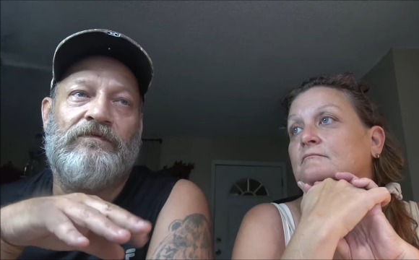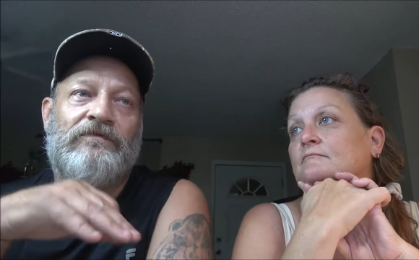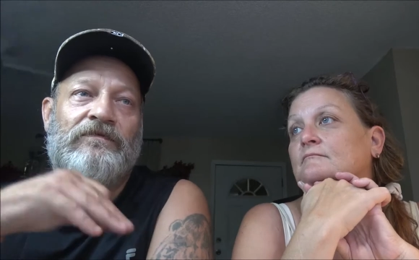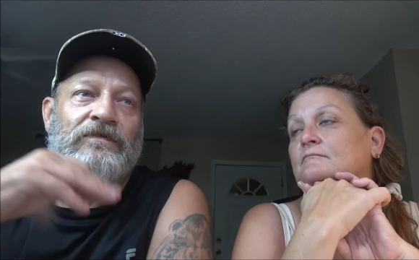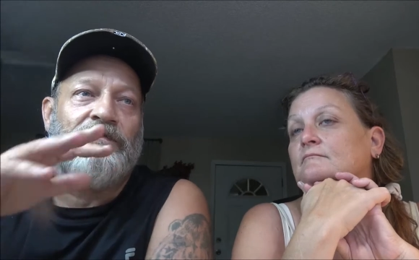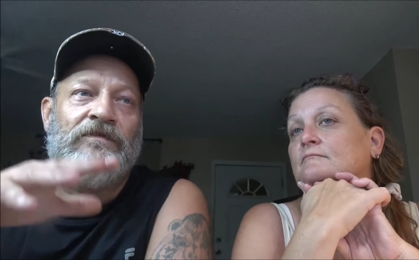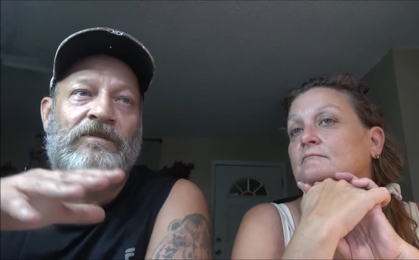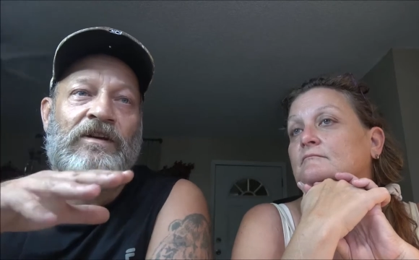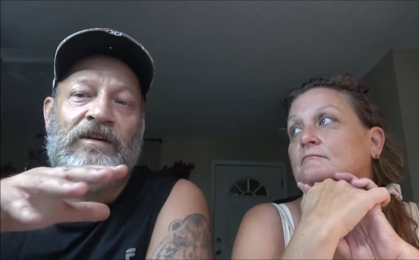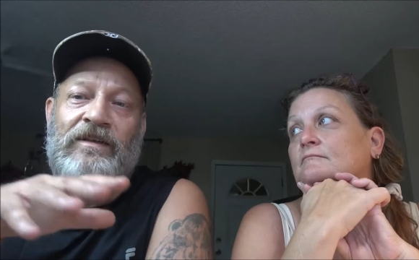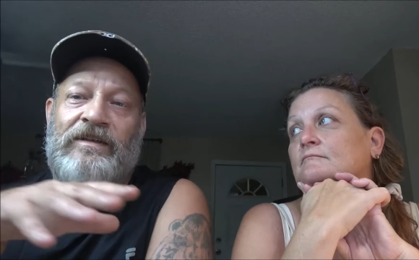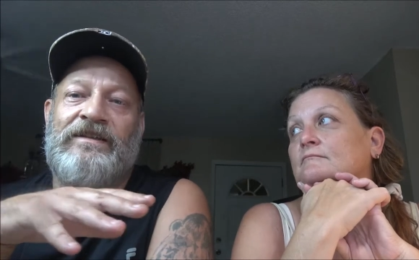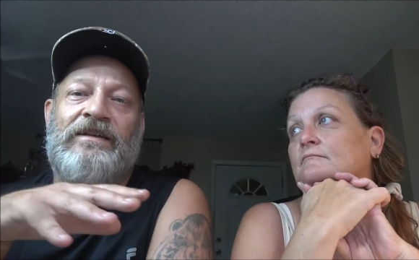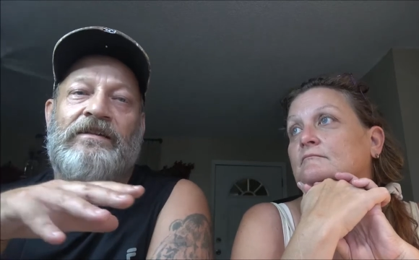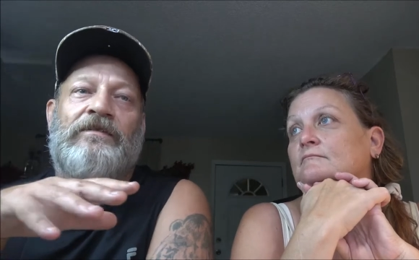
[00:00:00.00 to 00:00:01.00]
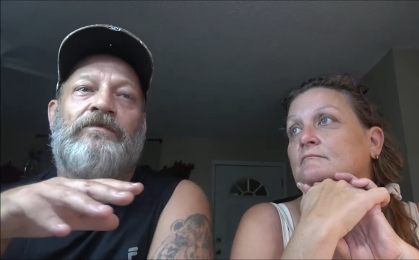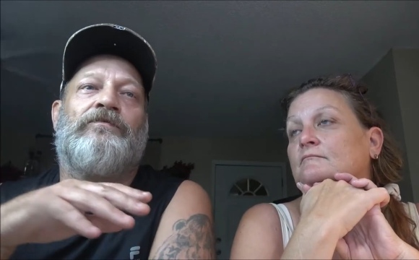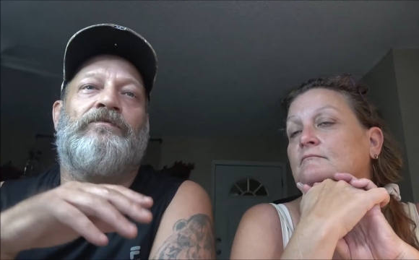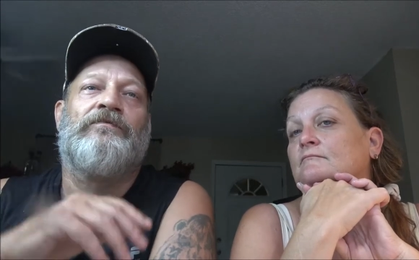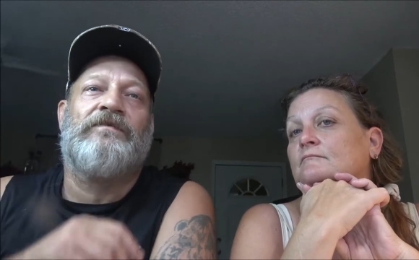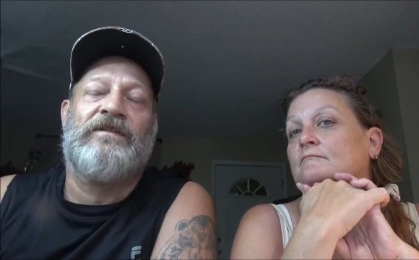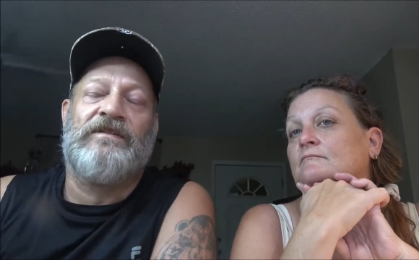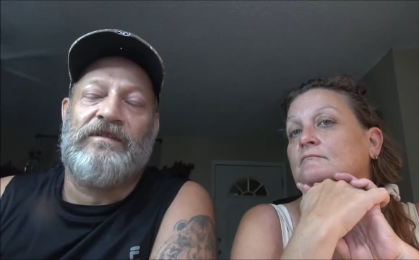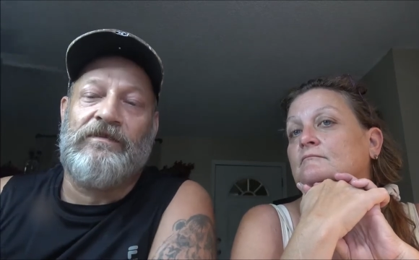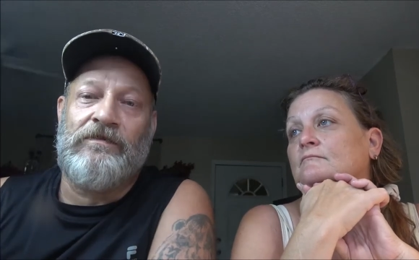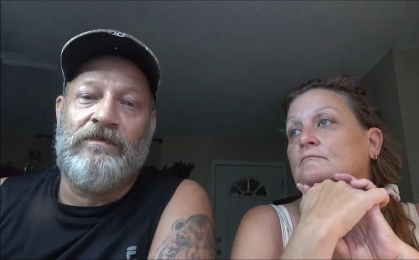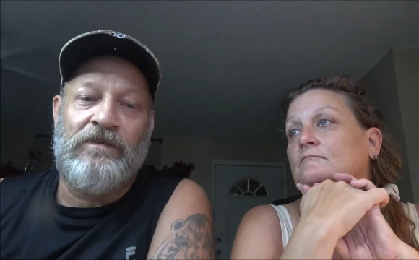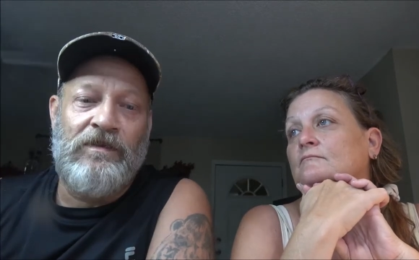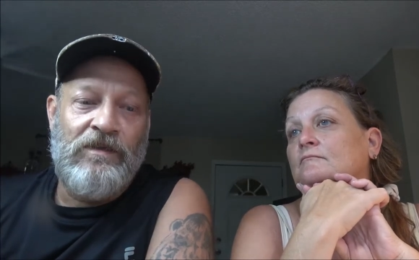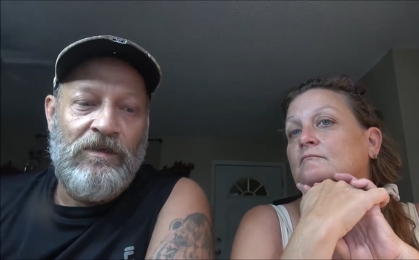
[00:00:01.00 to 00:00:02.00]
Speaker 1: they're not identical. That's
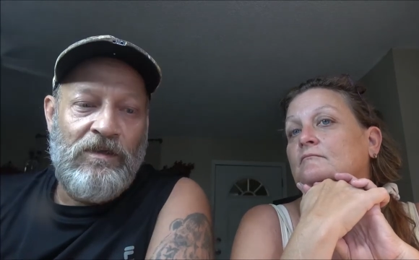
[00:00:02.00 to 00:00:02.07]
good.